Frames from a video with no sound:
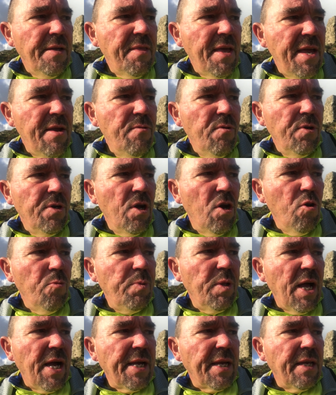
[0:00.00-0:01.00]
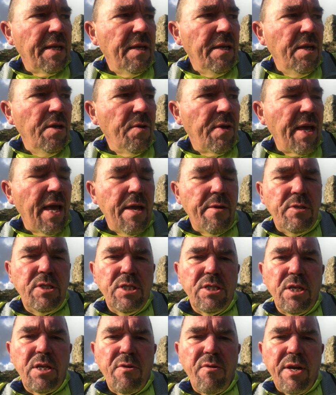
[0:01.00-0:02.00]
they run Hopeline UK, which
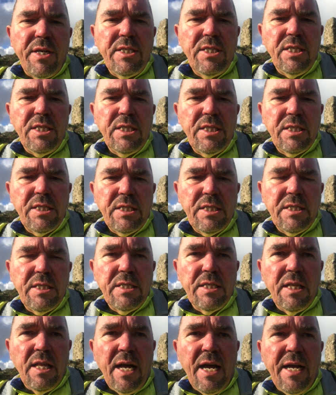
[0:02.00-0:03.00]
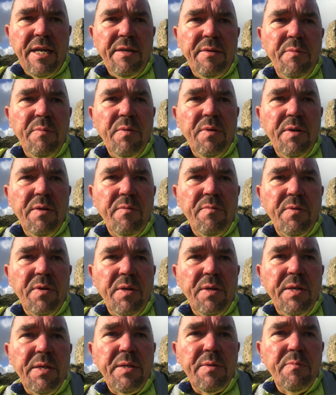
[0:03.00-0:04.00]
is a crisis line for